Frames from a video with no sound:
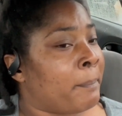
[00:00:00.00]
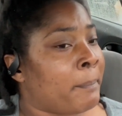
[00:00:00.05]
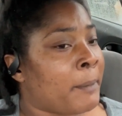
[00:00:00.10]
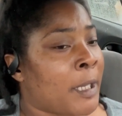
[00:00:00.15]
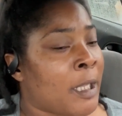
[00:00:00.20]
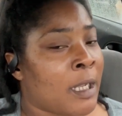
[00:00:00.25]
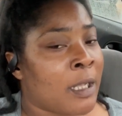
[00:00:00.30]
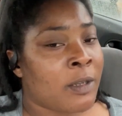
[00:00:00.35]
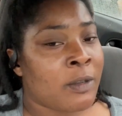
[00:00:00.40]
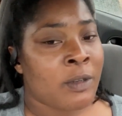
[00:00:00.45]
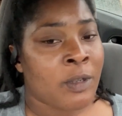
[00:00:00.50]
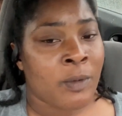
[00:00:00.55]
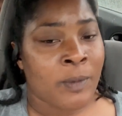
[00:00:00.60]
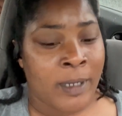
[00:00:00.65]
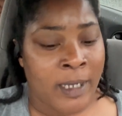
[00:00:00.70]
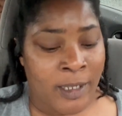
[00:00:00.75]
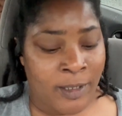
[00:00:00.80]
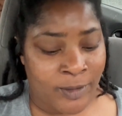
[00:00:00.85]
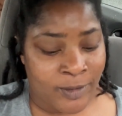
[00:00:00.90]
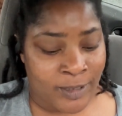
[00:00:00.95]
And I don't know what
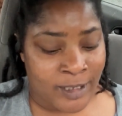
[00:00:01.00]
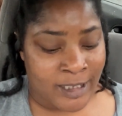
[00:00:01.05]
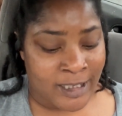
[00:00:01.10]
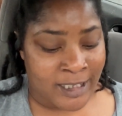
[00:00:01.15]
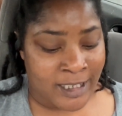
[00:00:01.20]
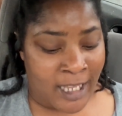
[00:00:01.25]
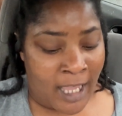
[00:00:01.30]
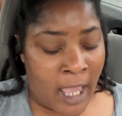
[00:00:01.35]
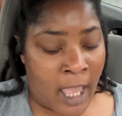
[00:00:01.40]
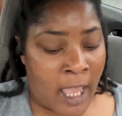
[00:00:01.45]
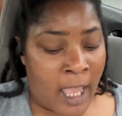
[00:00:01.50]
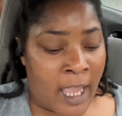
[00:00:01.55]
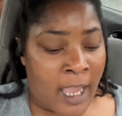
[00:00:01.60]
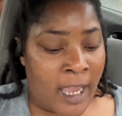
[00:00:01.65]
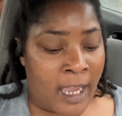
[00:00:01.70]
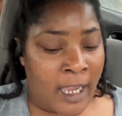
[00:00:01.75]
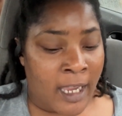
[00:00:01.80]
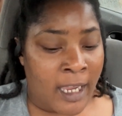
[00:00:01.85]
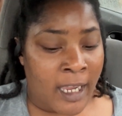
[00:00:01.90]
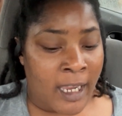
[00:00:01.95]
else.
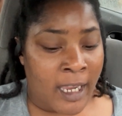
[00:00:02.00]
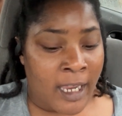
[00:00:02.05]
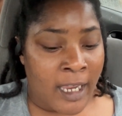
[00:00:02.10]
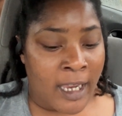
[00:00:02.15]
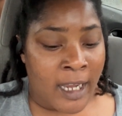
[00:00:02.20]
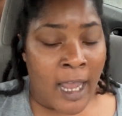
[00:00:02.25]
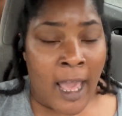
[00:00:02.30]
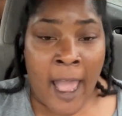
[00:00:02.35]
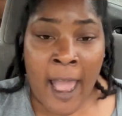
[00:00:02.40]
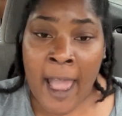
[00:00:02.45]
And